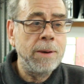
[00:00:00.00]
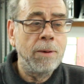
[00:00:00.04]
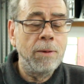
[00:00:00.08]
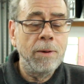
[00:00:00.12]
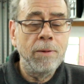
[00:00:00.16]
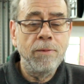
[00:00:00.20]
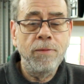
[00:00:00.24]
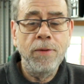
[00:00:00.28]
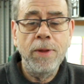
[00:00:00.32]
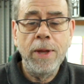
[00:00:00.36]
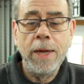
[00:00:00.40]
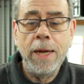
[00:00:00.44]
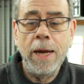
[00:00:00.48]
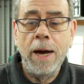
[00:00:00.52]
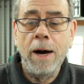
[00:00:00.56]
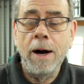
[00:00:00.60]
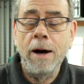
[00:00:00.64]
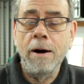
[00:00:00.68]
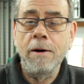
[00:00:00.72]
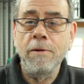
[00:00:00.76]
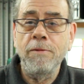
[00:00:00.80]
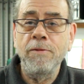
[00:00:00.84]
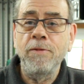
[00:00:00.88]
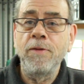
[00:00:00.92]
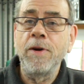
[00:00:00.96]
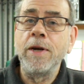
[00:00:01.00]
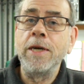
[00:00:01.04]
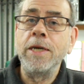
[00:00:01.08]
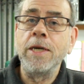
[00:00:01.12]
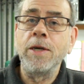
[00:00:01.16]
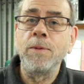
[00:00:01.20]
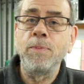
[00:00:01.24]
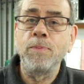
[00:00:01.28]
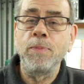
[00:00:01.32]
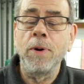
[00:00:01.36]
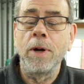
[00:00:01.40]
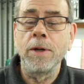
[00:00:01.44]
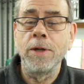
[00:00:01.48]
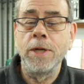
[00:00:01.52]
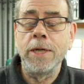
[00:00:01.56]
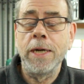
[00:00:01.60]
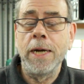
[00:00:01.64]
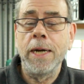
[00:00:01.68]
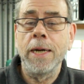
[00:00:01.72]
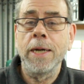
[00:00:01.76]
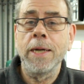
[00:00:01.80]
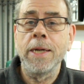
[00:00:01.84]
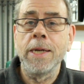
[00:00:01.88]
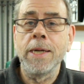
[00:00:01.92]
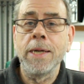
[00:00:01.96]
all of the half-finished
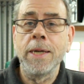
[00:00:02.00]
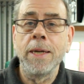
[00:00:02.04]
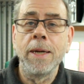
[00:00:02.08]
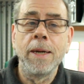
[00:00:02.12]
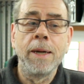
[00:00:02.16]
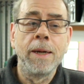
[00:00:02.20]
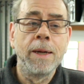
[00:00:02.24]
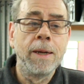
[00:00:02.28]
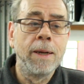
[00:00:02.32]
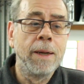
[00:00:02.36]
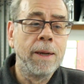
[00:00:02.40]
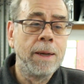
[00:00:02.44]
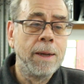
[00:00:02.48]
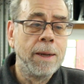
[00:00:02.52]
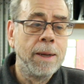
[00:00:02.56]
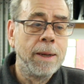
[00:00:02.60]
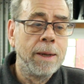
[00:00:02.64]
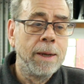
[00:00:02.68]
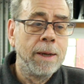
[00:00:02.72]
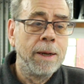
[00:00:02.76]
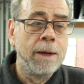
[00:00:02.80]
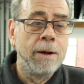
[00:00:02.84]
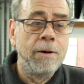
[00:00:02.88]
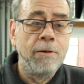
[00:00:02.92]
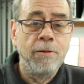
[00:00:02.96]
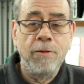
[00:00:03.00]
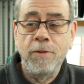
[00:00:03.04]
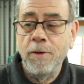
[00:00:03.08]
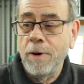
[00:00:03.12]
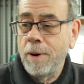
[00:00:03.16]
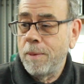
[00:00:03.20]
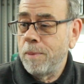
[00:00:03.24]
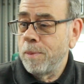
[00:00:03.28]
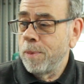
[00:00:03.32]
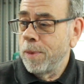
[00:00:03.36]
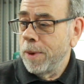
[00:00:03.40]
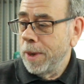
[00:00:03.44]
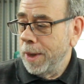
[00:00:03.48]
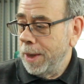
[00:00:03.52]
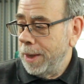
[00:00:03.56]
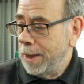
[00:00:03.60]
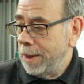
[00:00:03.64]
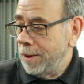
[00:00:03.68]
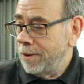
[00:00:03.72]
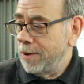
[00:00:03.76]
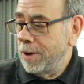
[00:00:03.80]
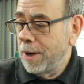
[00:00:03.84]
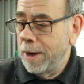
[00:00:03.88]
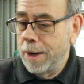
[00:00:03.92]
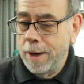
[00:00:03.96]
projects, from the
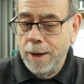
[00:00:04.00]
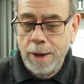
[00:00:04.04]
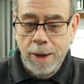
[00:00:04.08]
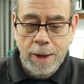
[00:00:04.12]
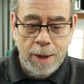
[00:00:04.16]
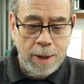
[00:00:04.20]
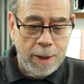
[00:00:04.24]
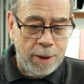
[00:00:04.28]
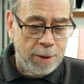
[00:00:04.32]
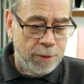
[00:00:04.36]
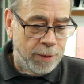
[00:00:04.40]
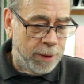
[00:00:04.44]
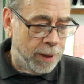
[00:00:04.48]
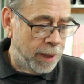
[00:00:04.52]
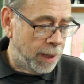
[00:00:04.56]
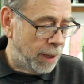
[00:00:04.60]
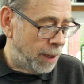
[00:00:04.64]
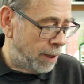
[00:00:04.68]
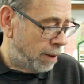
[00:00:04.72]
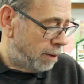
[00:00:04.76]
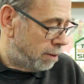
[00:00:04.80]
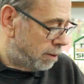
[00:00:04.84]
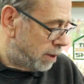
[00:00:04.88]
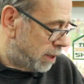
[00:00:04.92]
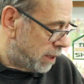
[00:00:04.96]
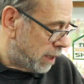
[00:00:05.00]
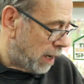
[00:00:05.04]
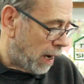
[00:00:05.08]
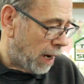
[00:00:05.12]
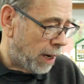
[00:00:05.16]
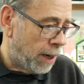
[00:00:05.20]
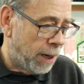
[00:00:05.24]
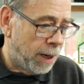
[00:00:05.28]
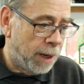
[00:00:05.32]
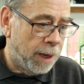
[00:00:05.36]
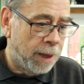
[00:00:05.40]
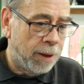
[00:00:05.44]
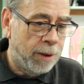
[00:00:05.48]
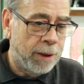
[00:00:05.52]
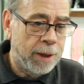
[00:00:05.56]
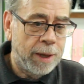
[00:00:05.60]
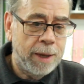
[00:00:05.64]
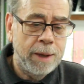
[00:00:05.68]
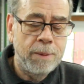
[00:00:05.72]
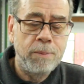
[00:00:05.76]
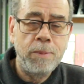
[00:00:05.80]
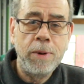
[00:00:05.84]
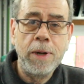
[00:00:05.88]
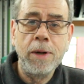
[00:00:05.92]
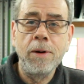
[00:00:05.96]
guitar, the sander, the
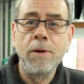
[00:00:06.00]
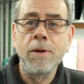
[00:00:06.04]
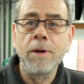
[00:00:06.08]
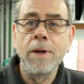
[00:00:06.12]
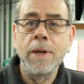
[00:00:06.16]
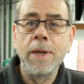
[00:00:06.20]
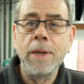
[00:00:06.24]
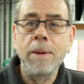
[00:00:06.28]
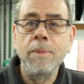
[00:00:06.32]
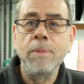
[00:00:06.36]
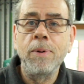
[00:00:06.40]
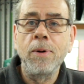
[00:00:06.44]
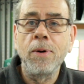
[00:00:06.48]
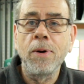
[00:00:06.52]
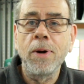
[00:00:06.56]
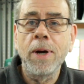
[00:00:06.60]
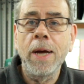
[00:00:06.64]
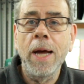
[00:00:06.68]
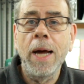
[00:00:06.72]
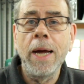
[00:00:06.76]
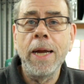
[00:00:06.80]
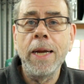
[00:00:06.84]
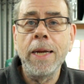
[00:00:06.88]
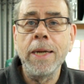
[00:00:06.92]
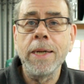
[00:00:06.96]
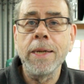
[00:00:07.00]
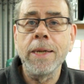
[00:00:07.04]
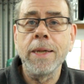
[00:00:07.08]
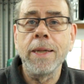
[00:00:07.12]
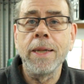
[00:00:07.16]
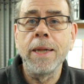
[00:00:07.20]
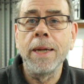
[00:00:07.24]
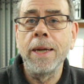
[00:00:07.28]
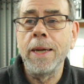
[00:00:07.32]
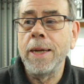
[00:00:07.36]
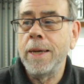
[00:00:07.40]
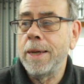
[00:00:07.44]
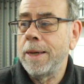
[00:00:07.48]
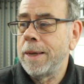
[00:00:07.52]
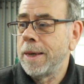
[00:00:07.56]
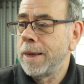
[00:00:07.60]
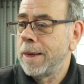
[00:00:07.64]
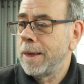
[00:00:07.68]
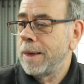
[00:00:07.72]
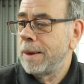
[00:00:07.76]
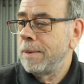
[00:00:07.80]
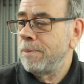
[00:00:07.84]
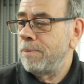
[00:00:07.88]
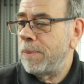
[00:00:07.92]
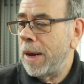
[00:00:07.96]
community bookcase, the
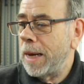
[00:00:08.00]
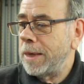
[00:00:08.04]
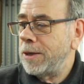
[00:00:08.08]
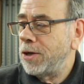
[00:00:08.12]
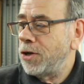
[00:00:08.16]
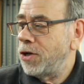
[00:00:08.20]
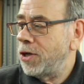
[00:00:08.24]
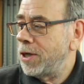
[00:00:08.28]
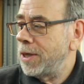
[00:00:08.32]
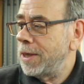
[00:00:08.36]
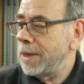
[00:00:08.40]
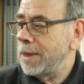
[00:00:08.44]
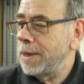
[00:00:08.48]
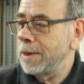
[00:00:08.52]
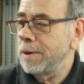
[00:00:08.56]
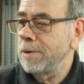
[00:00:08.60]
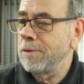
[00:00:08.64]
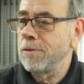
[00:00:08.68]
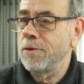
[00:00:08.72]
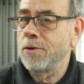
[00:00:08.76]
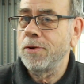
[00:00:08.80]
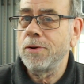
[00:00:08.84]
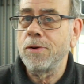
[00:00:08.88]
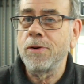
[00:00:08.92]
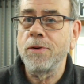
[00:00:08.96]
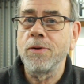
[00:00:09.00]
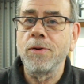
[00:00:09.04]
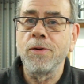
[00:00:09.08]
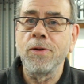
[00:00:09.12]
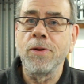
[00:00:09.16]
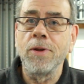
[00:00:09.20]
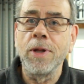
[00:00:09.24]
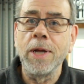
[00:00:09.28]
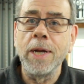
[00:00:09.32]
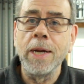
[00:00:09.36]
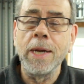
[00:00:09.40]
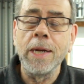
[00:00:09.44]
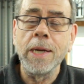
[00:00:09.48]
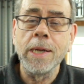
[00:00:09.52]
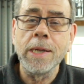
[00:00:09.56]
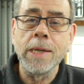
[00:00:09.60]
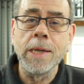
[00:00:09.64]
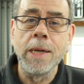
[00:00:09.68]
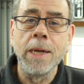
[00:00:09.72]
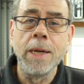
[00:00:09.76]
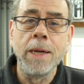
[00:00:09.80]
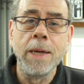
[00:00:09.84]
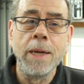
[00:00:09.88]
benches, all sorts of things,